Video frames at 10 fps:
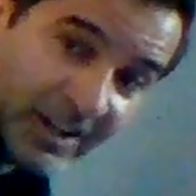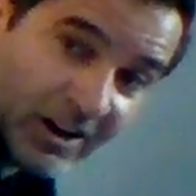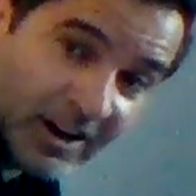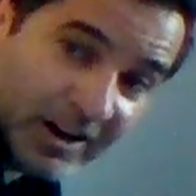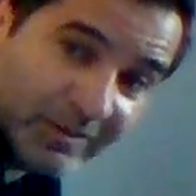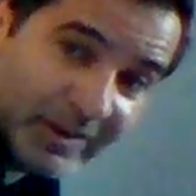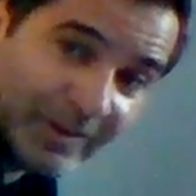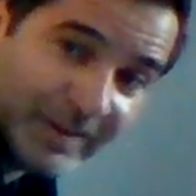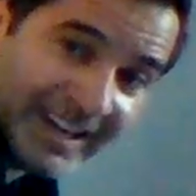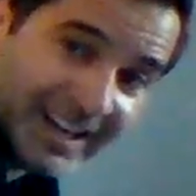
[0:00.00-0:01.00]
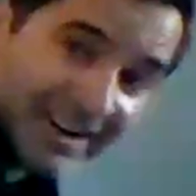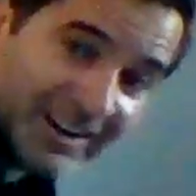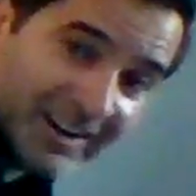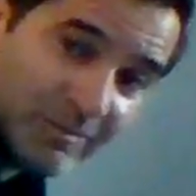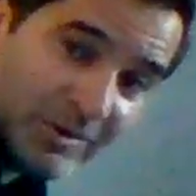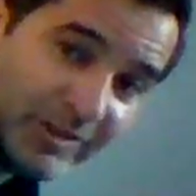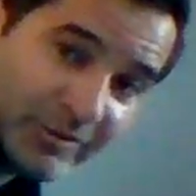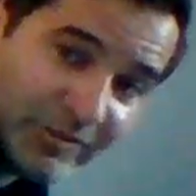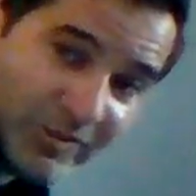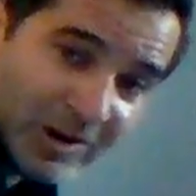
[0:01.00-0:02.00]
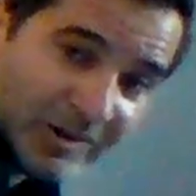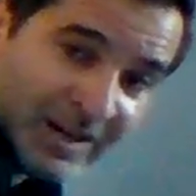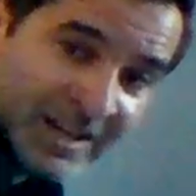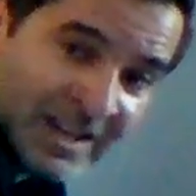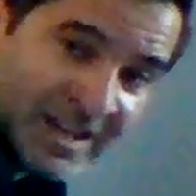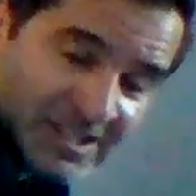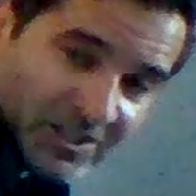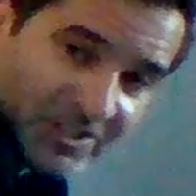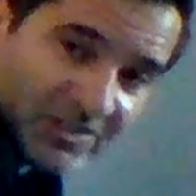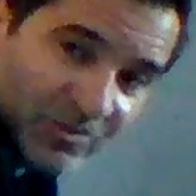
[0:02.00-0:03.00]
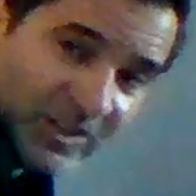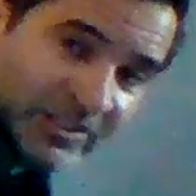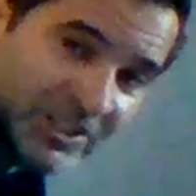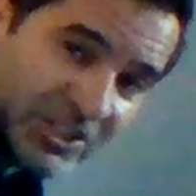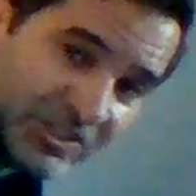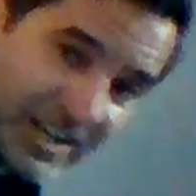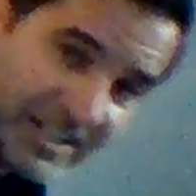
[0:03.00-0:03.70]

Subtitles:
We don't want to get hurt moving forward. So let's really stretch out those